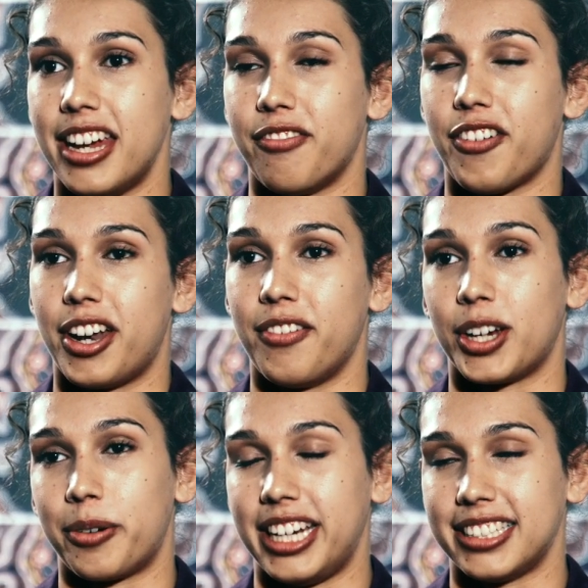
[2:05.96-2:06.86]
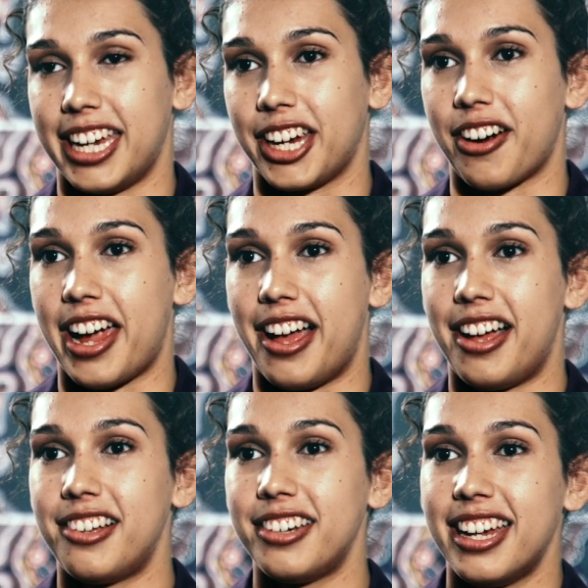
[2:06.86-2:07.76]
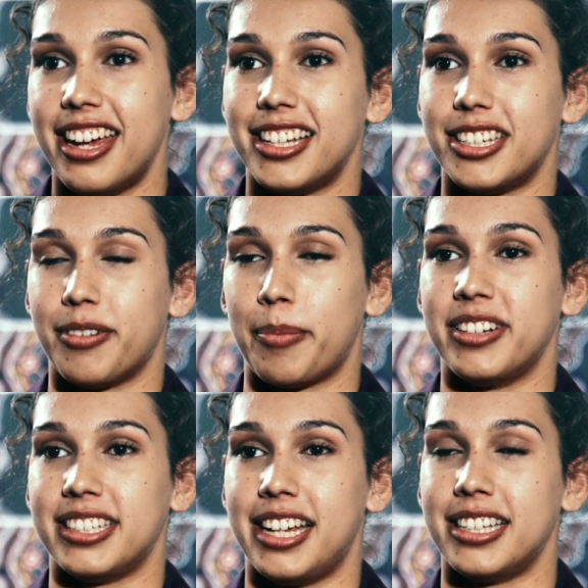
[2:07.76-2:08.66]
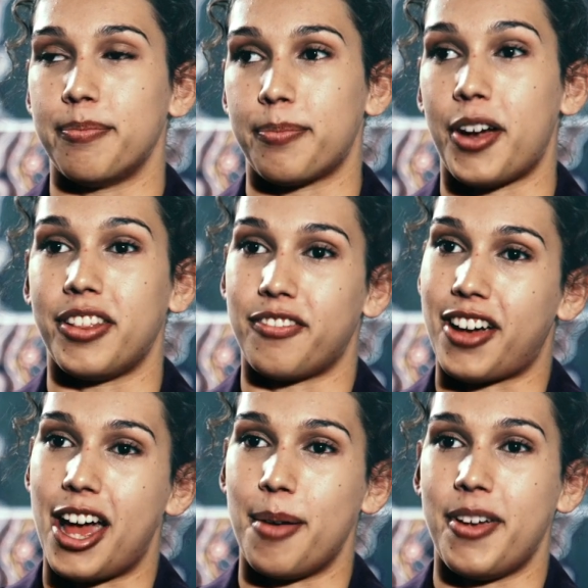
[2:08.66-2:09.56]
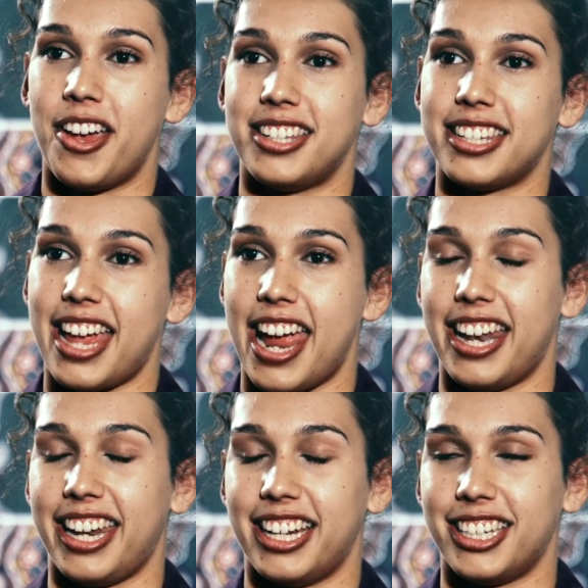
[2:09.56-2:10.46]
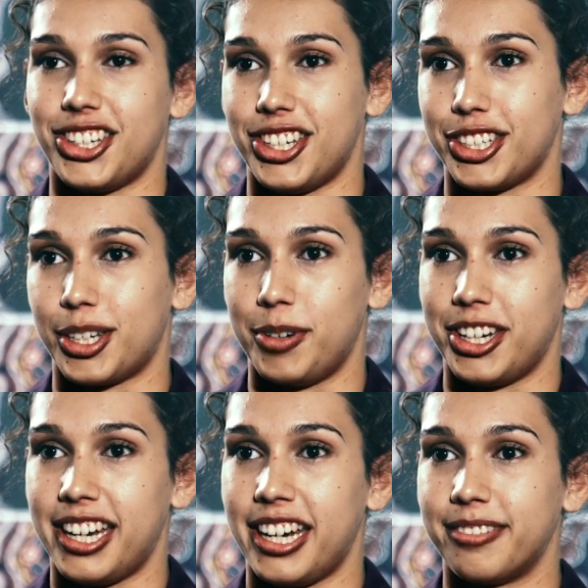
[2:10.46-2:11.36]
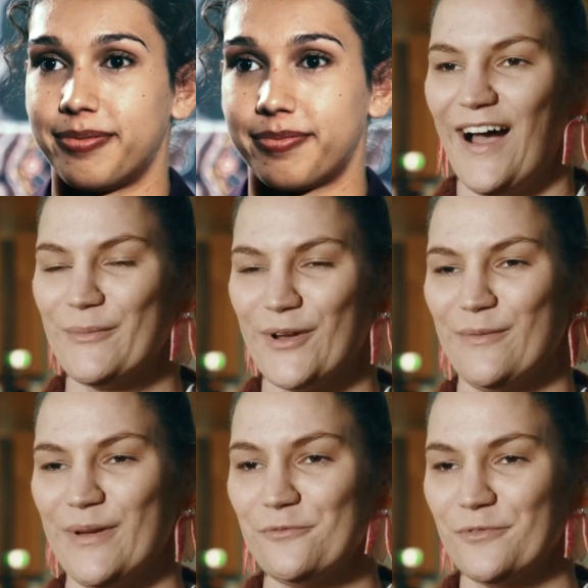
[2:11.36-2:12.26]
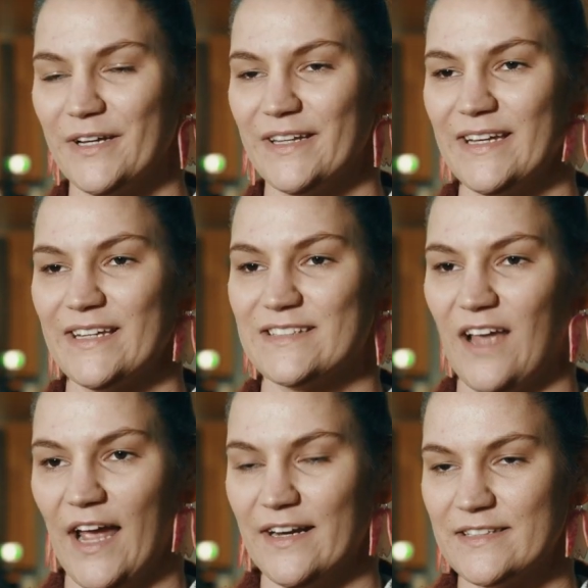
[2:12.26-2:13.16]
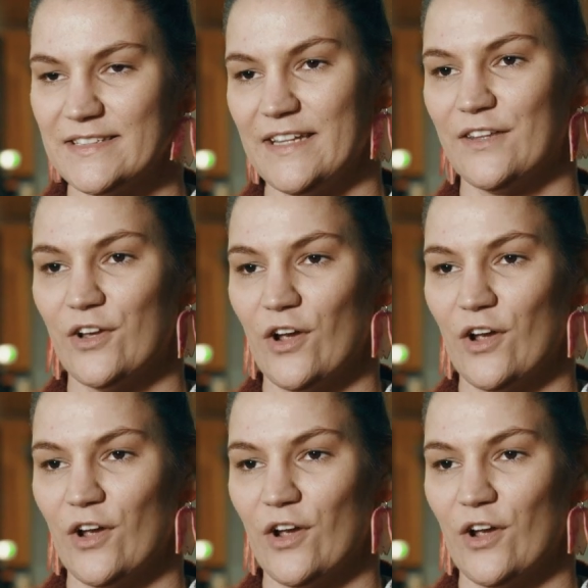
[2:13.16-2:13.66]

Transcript: in front of a Queensland crowd to represent both the Firebirds and the Indigenous community. I'm going to be really excited to see the